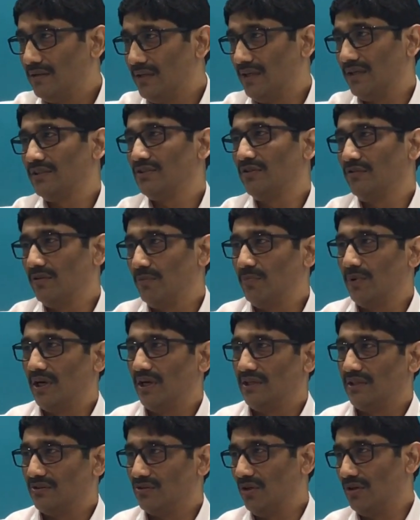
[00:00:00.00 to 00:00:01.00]
The rest of the
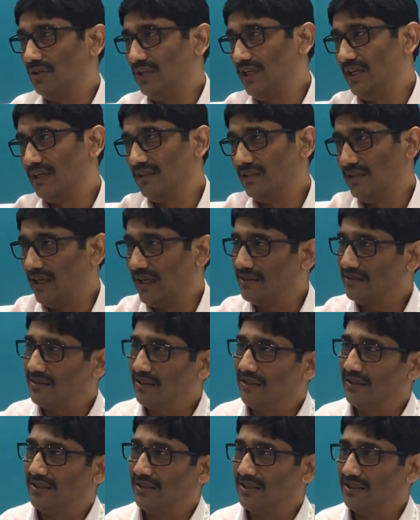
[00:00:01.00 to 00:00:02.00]
plant is all the other
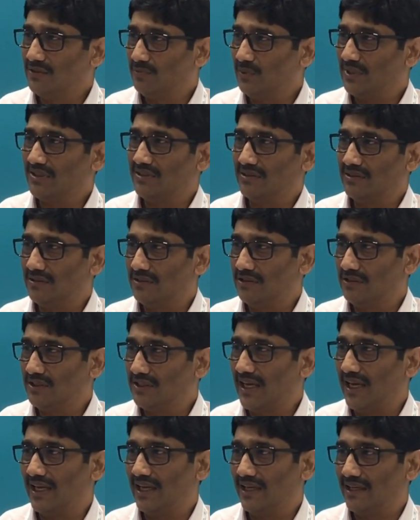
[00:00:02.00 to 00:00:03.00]
ancillaries, vessels,
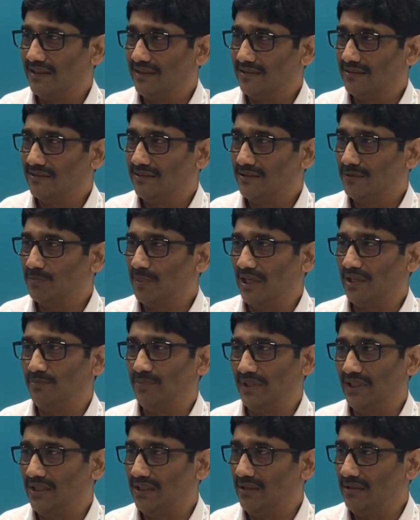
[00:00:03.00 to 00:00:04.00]
tanks,
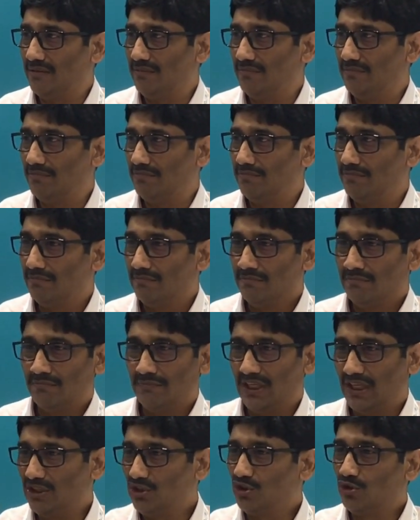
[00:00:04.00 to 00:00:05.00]
piping,
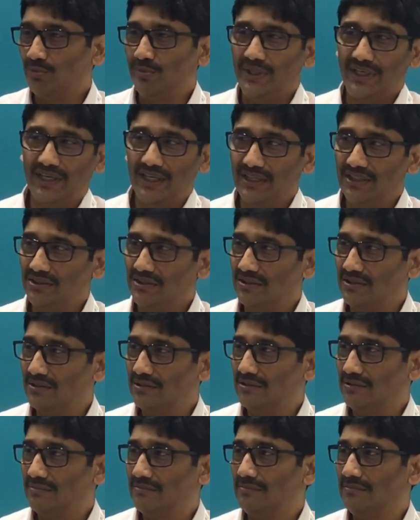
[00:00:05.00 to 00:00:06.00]

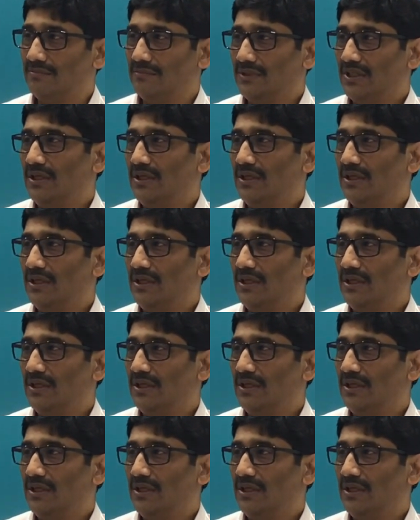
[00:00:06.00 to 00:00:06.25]
instrumentation,